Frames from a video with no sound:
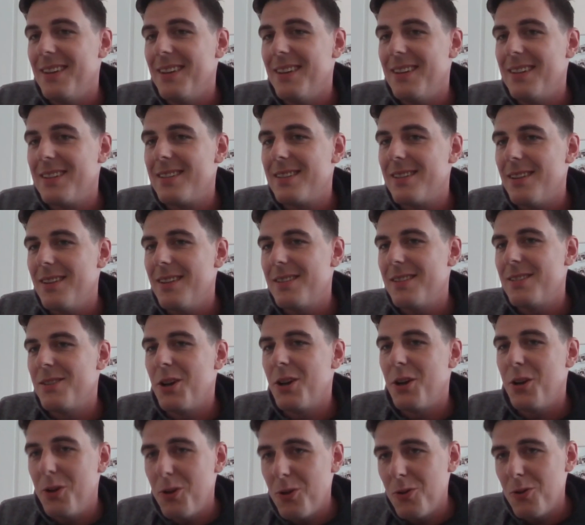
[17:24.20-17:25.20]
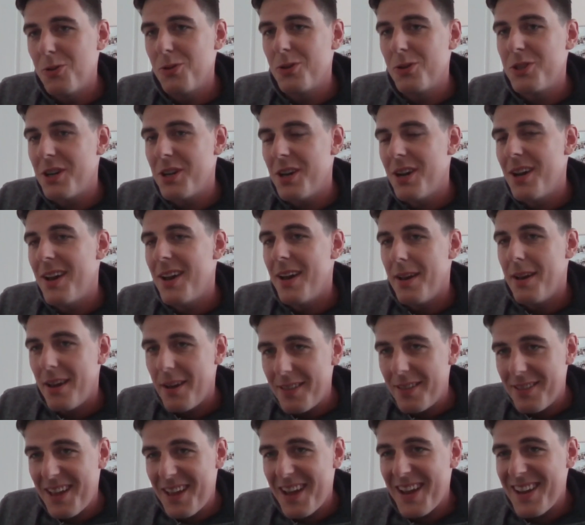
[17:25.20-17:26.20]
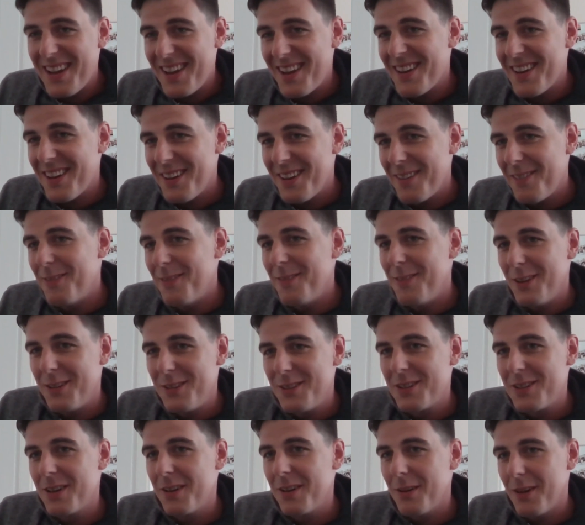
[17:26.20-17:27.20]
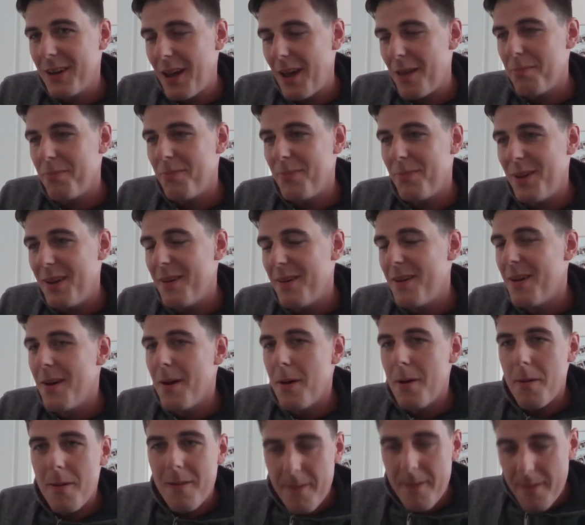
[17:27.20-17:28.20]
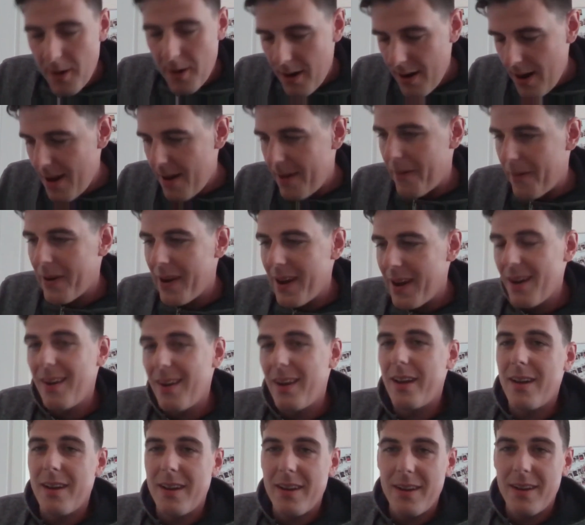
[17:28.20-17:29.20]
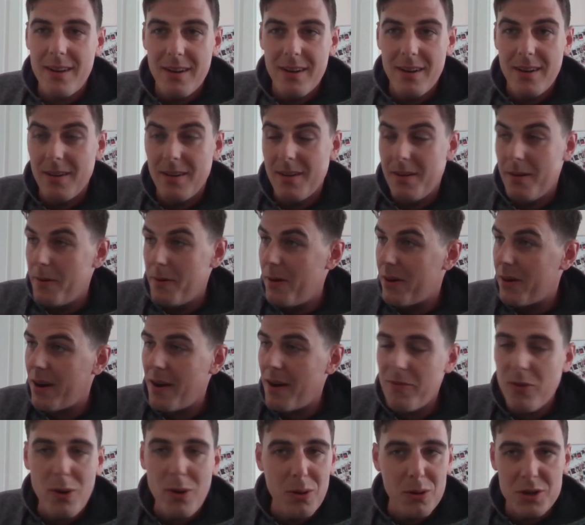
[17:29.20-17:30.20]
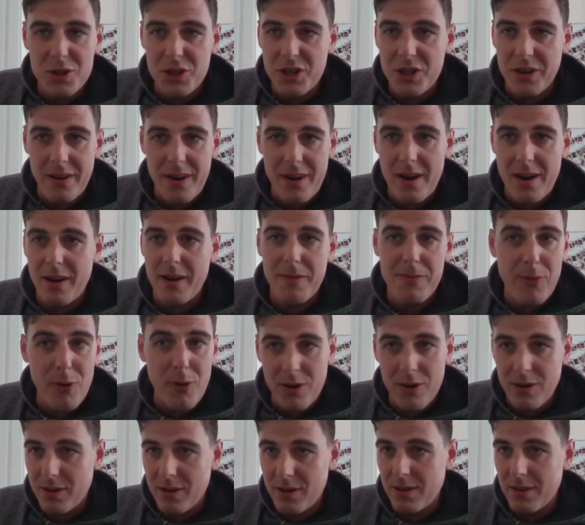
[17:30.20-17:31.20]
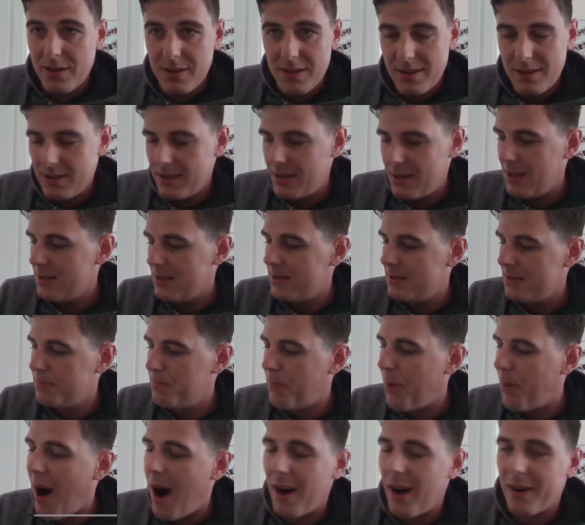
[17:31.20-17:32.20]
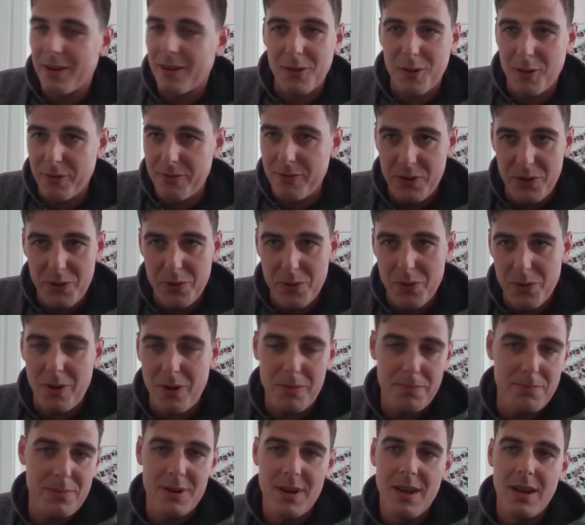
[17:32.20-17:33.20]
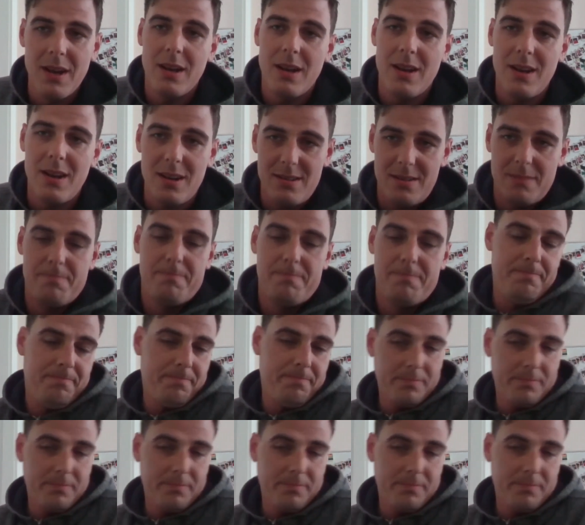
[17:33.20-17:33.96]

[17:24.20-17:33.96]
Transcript: it's huge thing which can be really revolutionary for this part of Europe. Yes,